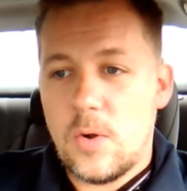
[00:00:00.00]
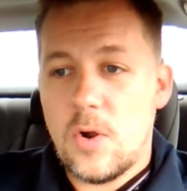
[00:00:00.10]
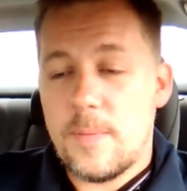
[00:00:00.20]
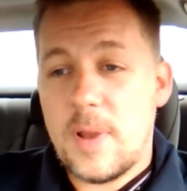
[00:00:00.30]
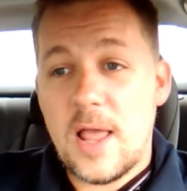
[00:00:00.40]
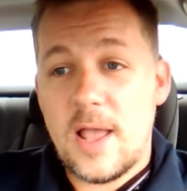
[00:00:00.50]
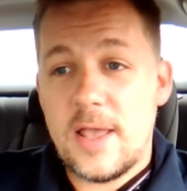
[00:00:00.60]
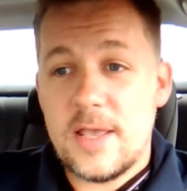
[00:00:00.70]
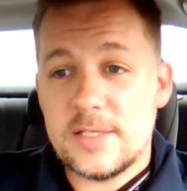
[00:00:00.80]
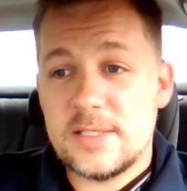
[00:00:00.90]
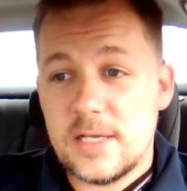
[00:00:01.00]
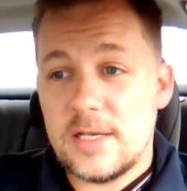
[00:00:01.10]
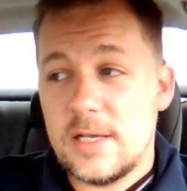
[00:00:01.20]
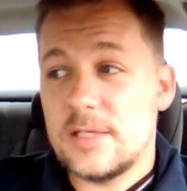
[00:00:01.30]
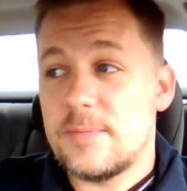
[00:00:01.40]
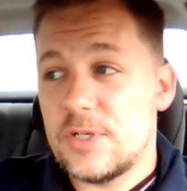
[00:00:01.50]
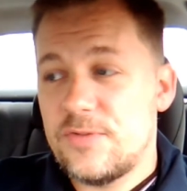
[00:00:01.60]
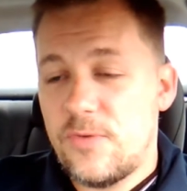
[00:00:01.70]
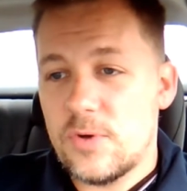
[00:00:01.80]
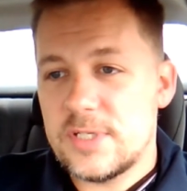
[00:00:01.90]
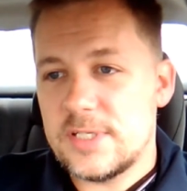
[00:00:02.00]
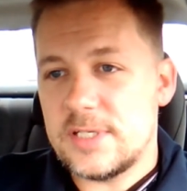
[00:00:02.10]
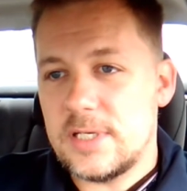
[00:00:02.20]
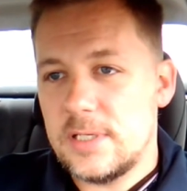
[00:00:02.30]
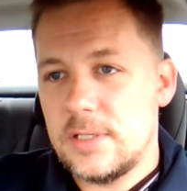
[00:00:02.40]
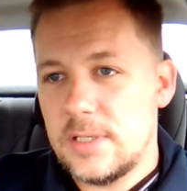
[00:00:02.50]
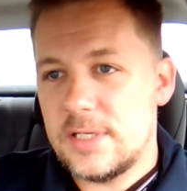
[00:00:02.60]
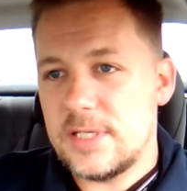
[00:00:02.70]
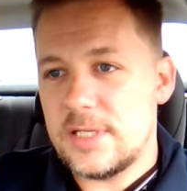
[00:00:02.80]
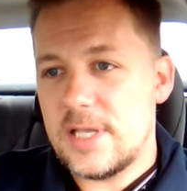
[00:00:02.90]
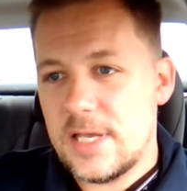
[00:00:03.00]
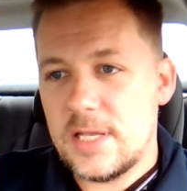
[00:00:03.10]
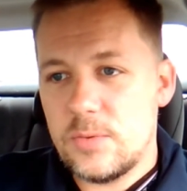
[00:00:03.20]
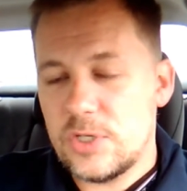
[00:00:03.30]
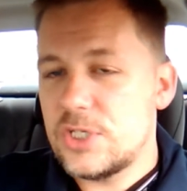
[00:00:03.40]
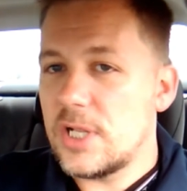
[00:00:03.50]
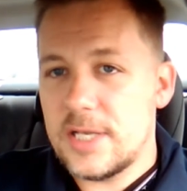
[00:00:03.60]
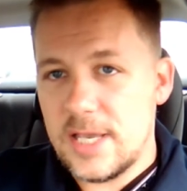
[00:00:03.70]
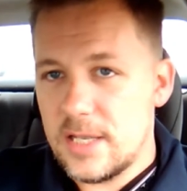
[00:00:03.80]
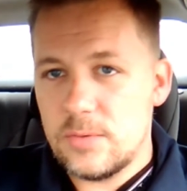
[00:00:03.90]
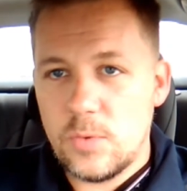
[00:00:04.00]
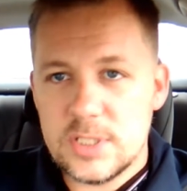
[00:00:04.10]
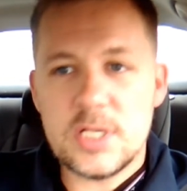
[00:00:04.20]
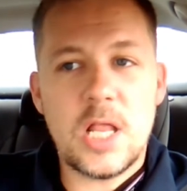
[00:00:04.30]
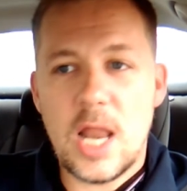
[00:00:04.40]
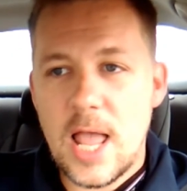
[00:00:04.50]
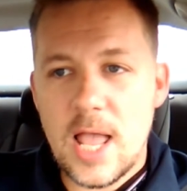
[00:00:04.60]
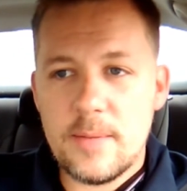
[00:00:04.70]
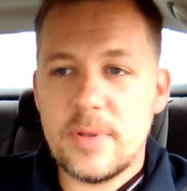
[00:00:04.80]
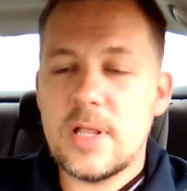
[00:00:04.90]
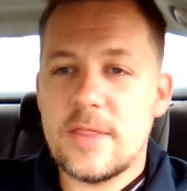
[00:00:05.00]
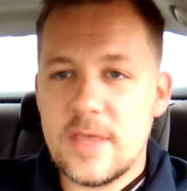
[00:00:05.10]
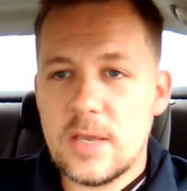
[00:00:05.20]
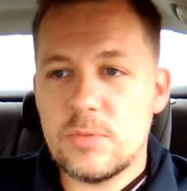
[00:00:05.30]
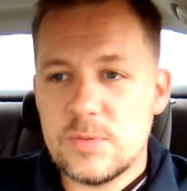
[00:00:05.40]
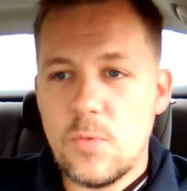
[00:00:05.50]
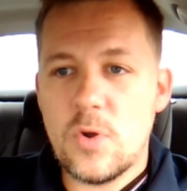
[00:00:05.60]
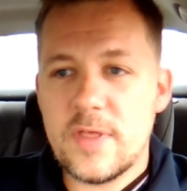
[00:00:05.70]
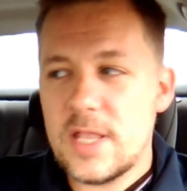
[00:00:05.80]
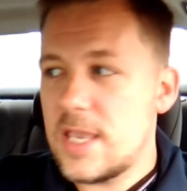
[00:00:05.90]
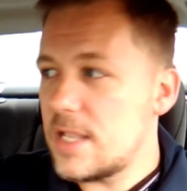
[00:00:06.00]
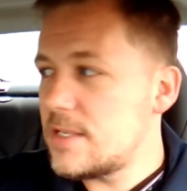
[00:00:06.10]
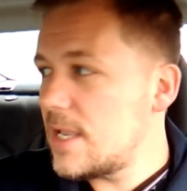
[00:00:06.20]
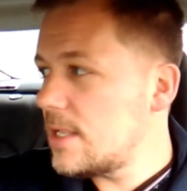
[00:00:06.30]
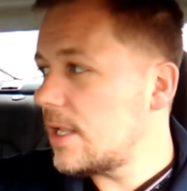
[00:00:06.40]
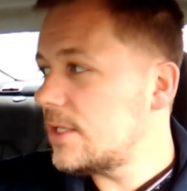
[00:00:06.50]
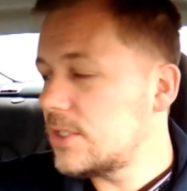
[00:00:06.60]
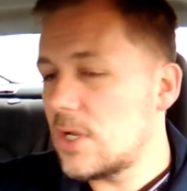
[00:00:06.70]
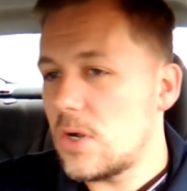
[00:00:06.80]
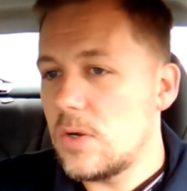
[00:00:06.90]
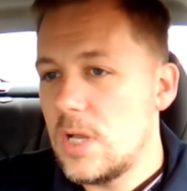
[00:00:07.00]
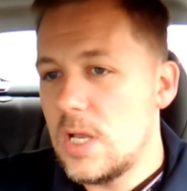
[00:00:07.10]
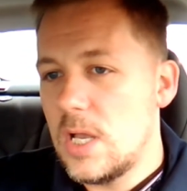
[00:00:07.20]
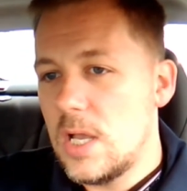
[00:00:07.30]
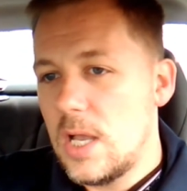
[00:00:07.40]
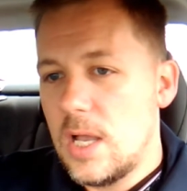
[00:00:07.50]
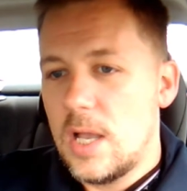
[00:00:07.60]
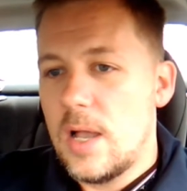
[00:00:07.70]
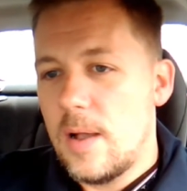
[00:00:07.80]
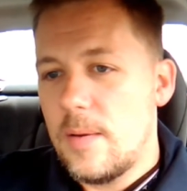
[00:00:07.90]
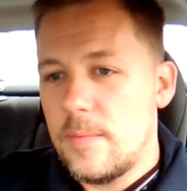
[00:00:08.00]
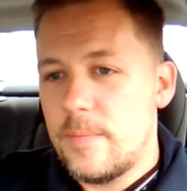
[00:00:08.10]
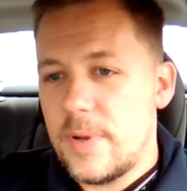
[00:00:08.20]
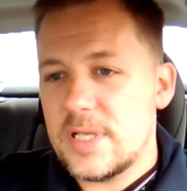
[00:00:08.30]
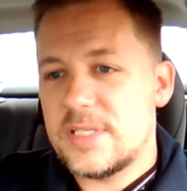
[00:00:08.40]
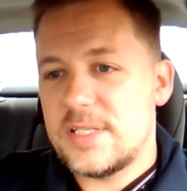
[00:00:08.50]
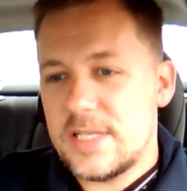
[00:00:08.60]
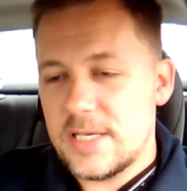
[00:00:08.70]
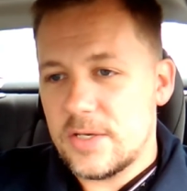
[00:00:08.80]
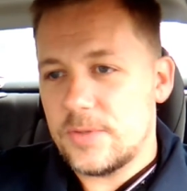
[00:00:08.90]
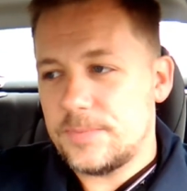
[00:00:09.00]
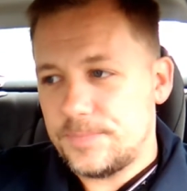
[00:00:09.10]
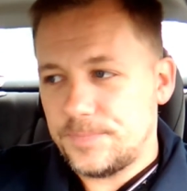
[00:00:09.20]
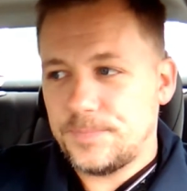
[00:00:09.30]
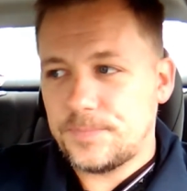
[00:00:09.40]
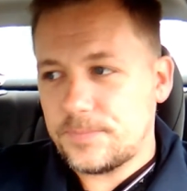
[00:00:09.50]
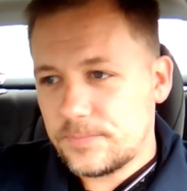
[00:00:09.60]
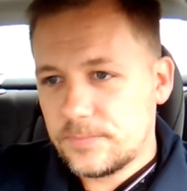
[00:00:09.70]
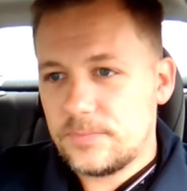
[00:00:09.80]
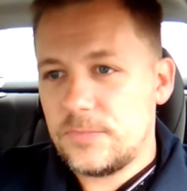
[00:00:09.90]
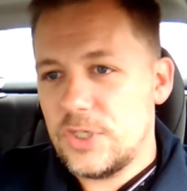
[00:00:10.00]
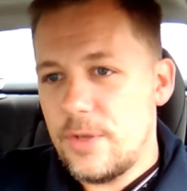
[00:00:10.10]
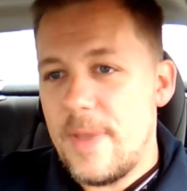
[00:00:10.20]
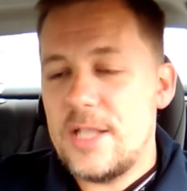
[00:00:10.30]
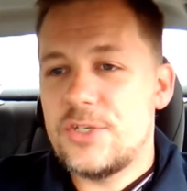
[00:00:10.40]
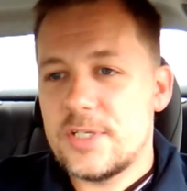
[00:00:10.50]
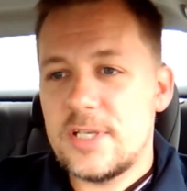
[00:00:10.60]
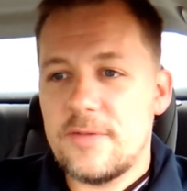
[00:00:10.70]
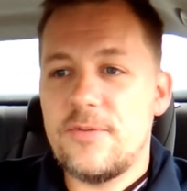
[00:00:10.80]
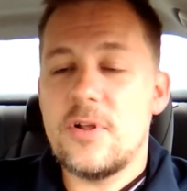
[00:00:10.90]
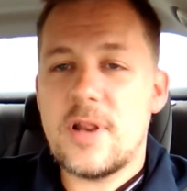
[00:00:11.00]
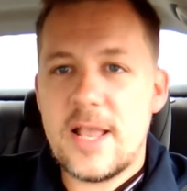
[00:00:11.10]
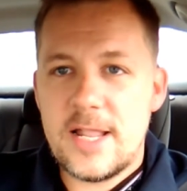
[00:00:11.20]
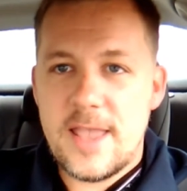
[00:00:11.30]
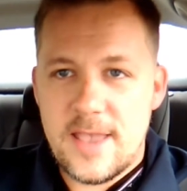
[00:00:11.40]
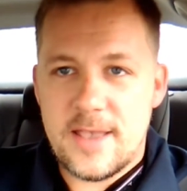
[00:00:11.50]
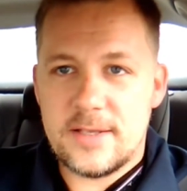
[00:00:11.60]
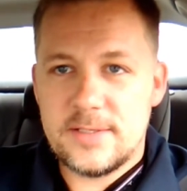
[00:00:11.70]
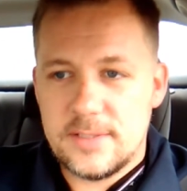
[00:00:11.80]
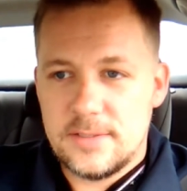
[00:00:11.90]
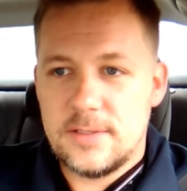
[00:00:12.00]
or apply as uh, as much force as he as he did, which again wasn't a lot, but I think it was more than he intended. So, but still, you made yourself look like an ass.